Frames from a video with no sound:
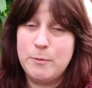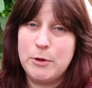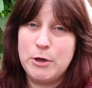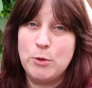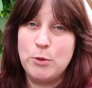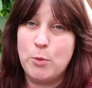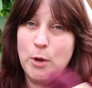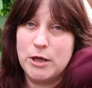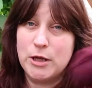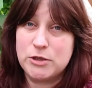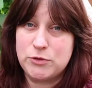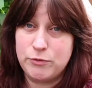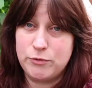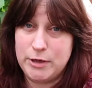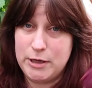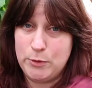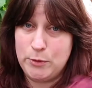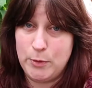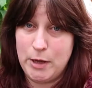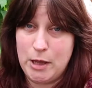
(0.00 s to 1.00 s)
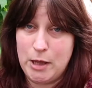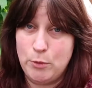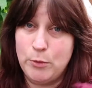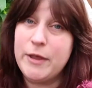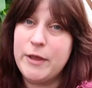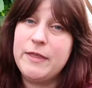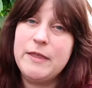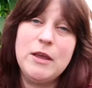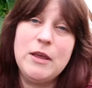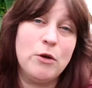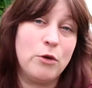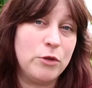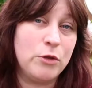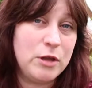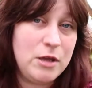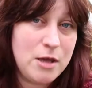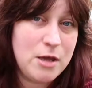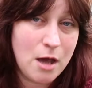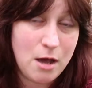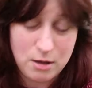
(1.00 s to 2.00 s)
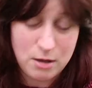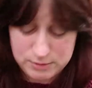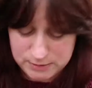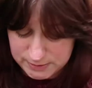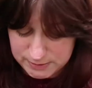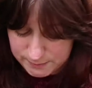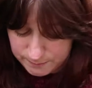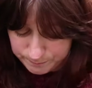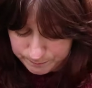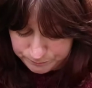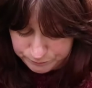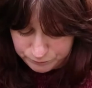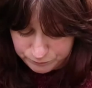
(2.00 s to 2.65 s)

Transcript: but it works really well with the other yarns.